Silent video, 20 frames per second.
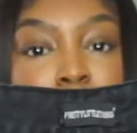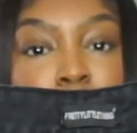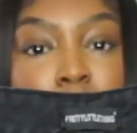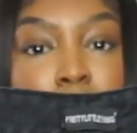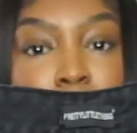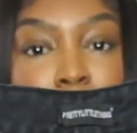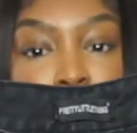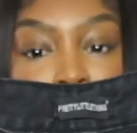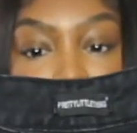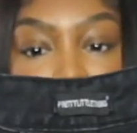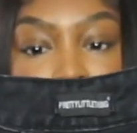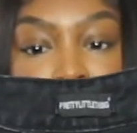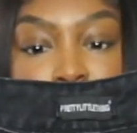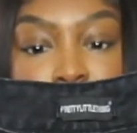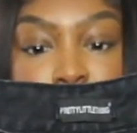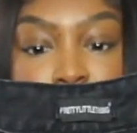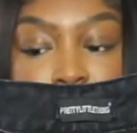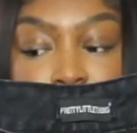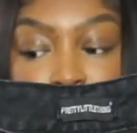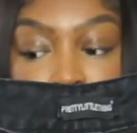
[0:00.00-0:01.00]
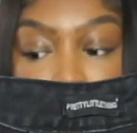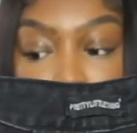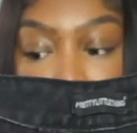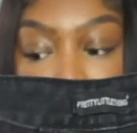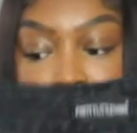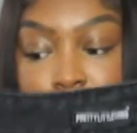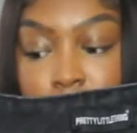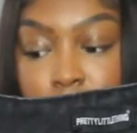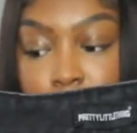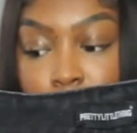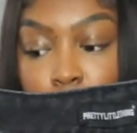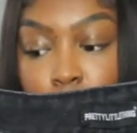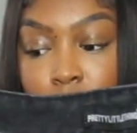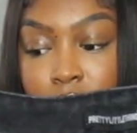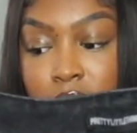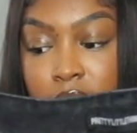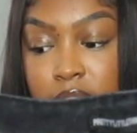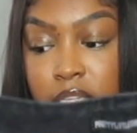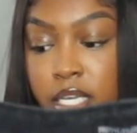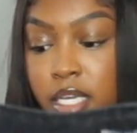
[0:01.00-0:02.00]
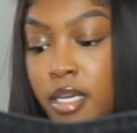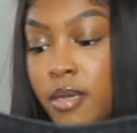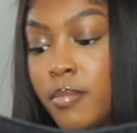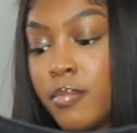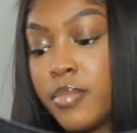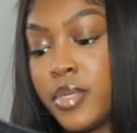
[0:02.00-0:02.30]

kind of cinched at the waist and it go out at the hip.